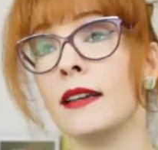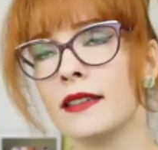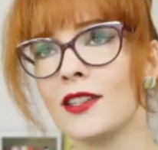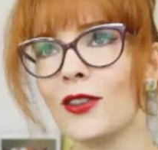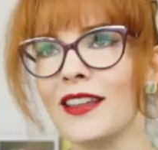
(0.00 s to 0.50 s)

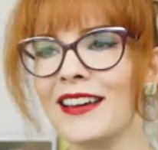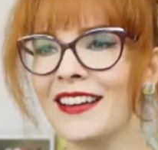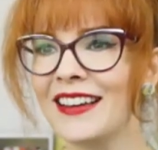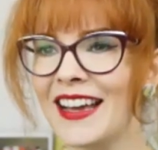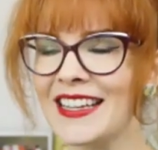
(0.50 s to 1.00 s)
So the
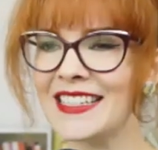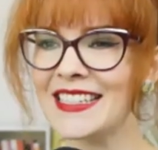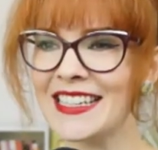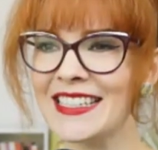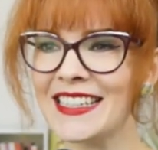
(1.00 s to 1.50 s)

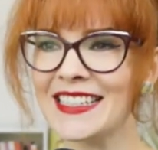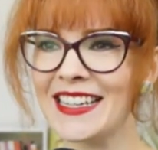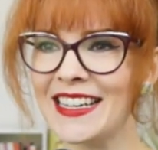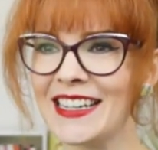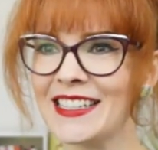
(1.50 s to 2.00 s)
SEC is
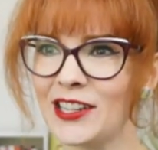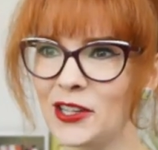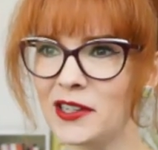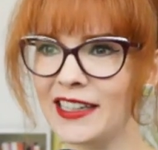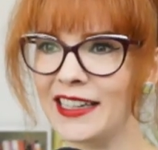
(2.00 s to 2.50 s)
considered a
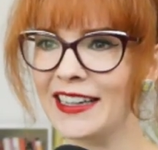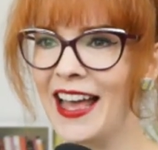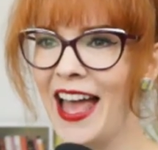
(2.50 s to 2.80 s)
security,